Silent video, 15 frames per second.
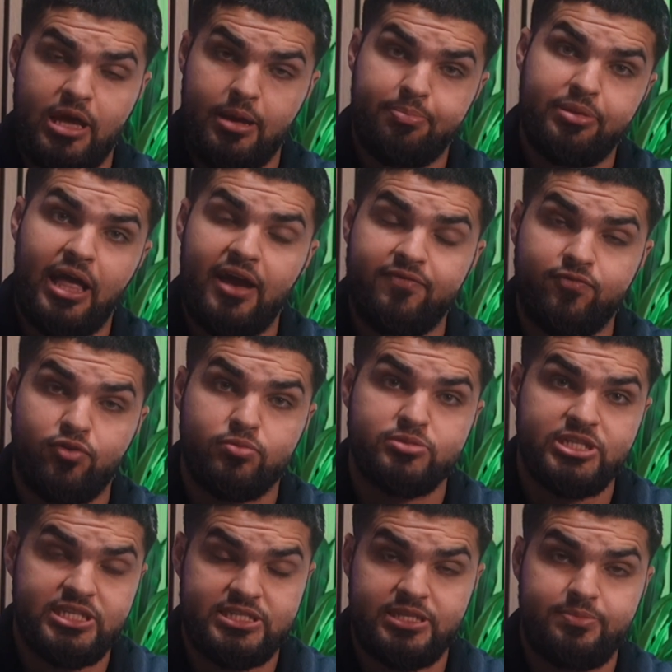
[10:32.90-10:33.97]
platform,
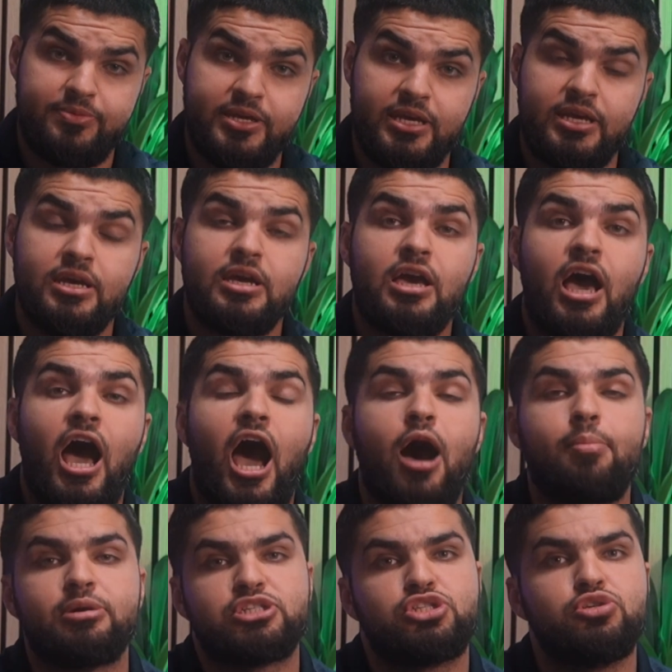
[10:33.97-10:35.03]
GCP,
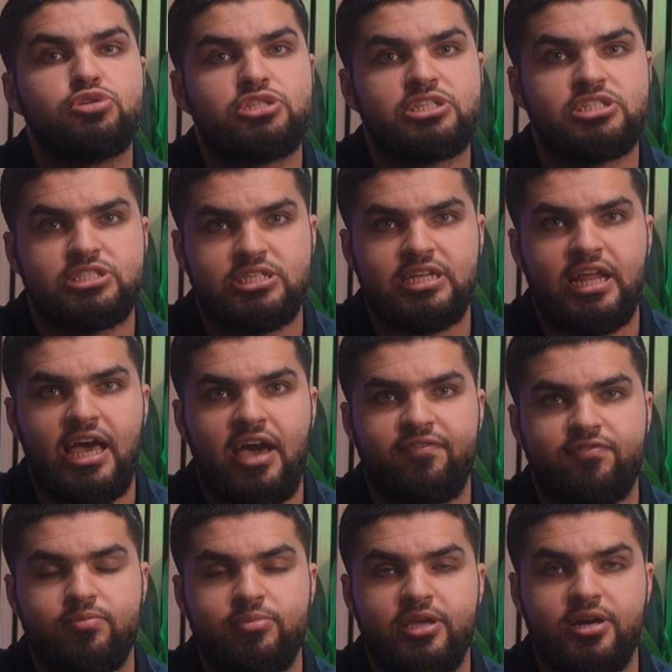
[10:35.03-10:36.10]
how much usage is going to have
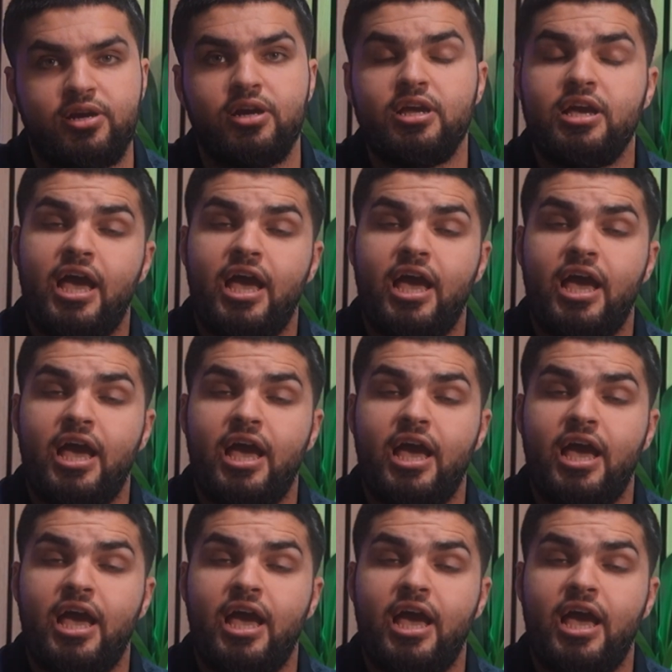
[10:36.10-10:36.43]
from there.